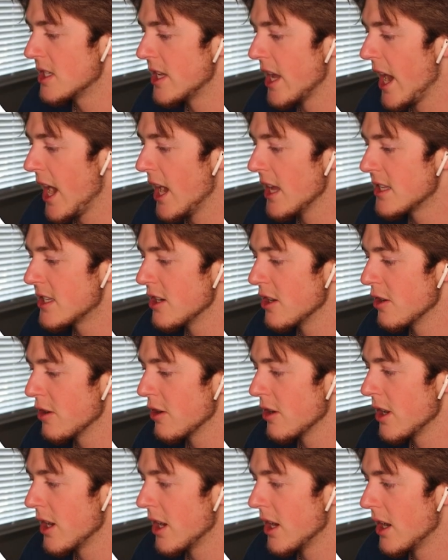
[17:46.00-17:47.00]
stats
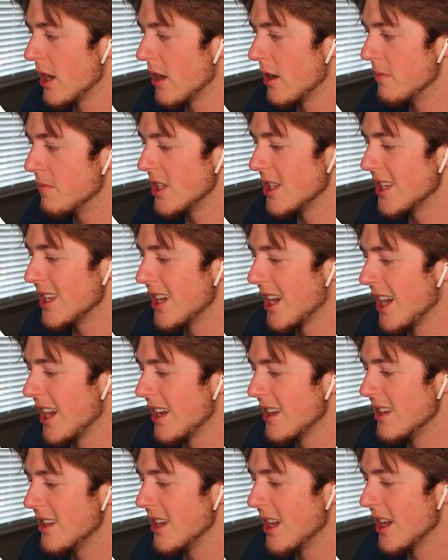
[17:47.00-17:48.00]
are
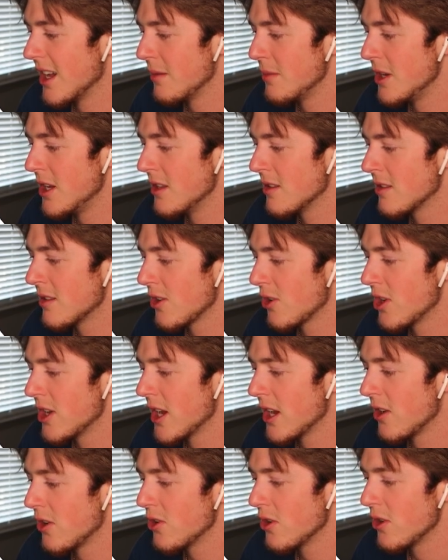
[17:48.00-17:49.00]
I mean,
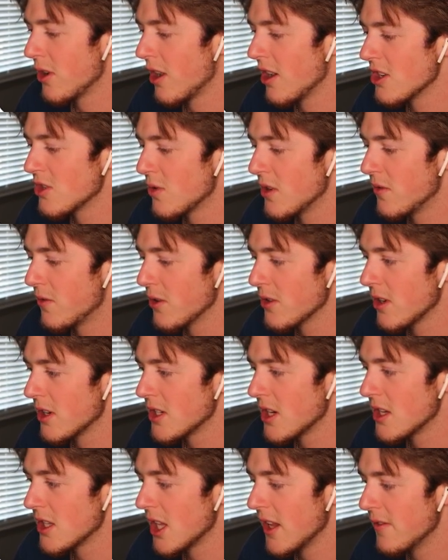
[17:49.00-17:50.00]
3,900 yards, 24
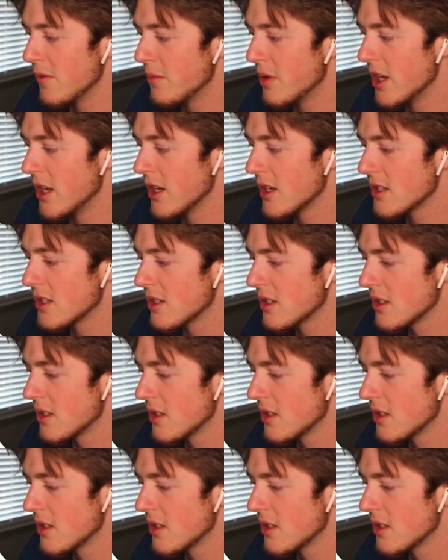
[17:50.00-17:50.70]
touchdowns, 11 picks.